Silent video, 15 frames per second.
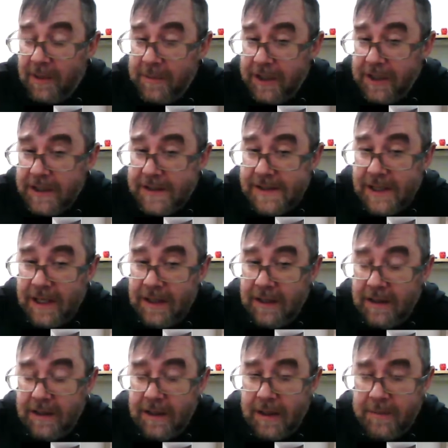because
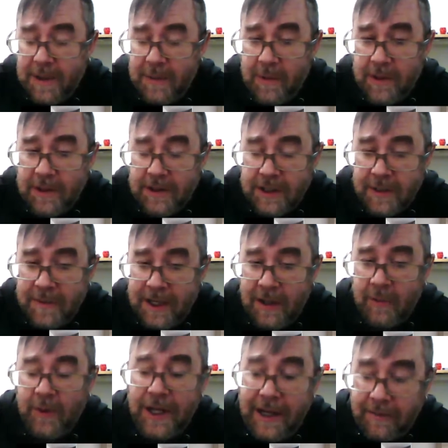then people can come in
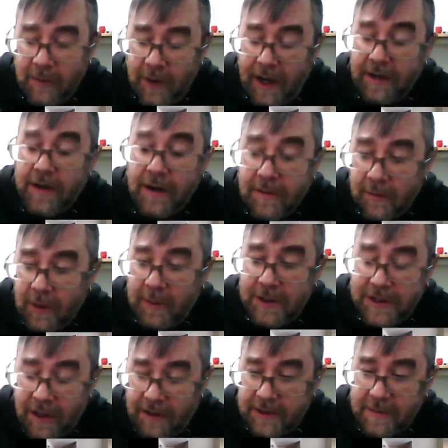and we have a record of what we
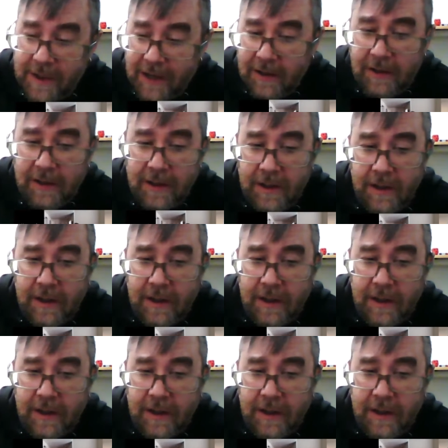talked about.